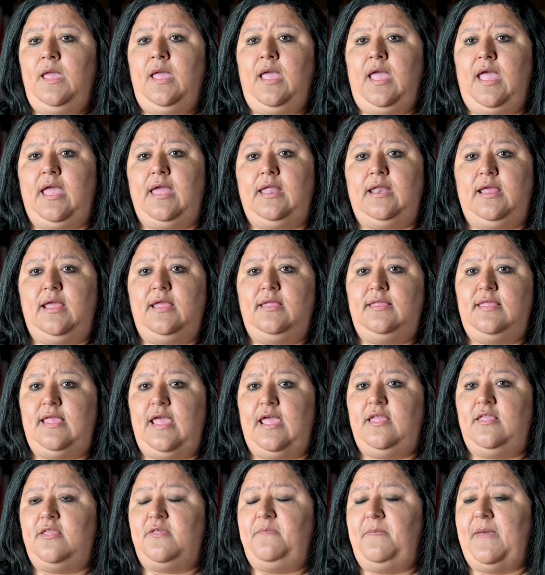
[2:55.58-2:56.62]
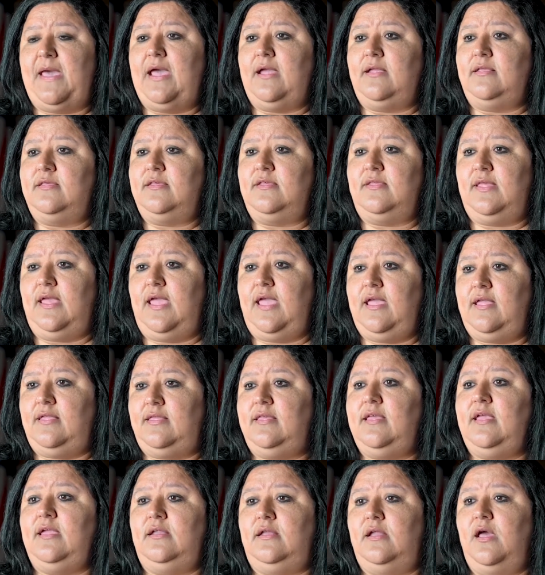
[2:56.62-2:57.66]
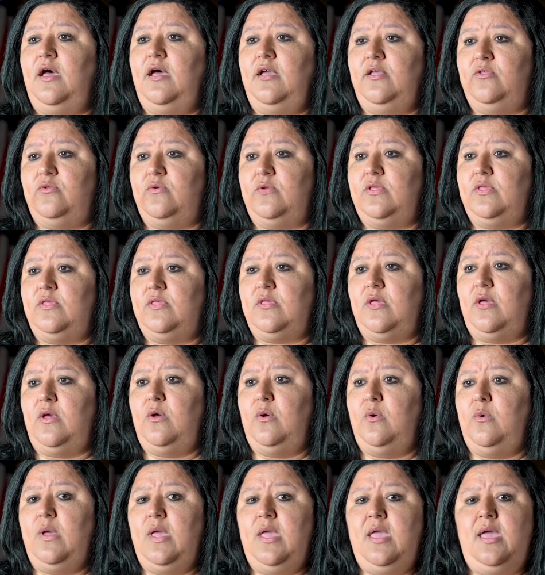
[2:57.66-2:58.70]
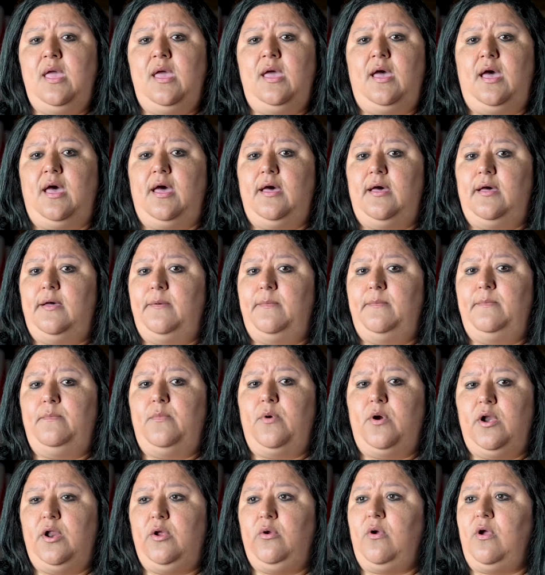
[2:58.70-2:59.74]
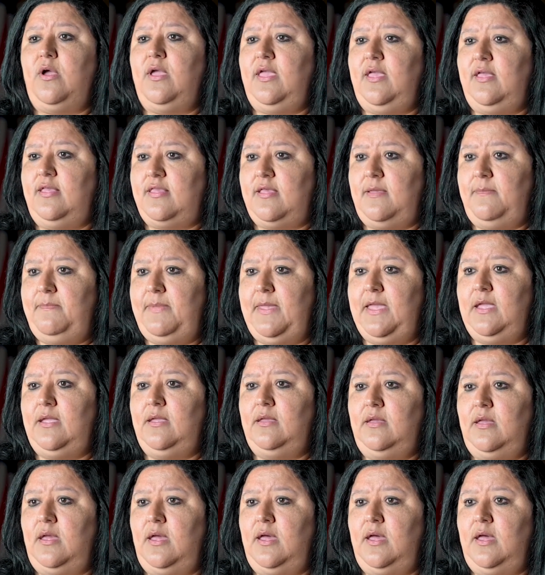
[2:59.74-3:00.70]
and it dates back to the 1800s. So Mardi Gras is a big